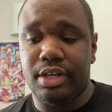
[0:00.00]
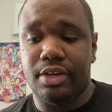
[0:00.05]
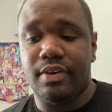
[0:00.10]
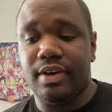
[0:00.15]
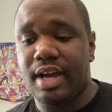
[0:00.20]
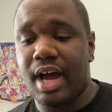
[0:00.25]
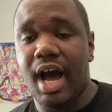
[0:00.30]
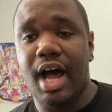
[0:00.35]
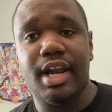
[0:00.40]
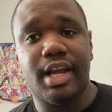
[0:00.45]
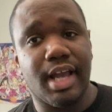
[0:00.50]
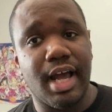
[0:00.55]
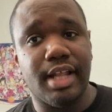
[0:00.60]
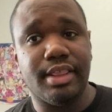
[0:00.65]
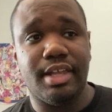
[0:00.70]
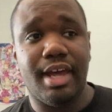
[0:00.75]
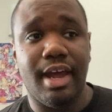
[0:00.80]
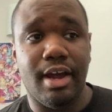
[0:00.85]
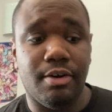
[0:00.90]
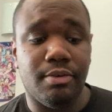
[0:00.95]
and Kanna
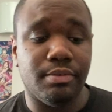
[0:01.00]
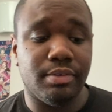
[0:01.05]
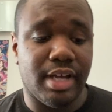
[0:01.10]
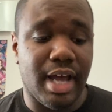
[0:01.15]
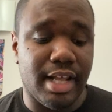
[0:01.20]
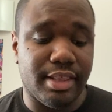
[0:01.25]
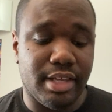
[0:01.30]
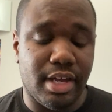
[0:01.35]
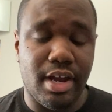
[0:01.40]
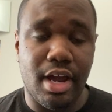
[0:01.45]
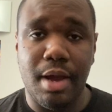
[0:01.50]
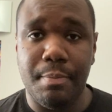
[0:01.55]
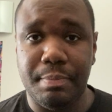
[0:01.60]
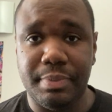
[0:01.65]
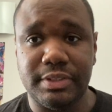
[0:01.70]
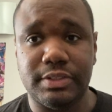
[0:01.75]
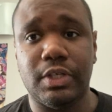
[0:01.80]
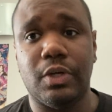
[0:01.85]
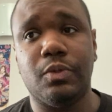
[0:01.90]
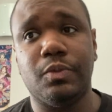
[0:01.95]
got their
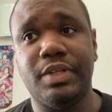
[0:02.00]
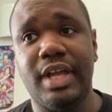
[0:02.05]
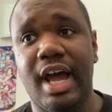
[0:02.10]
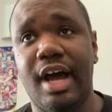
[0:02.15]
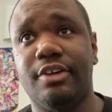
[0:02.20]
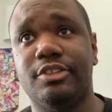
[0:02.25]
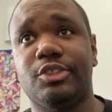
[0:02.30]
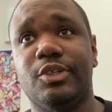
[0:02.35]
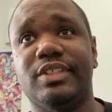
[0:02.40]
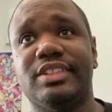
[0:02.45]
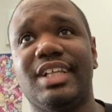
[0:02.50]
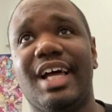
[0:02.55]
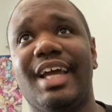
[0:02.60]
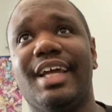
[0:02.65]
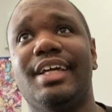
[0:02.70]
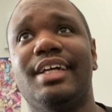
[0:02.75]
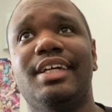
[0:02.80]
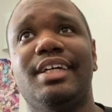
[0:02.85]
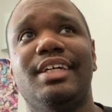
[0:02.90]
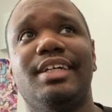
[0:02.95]
episode now. So it's like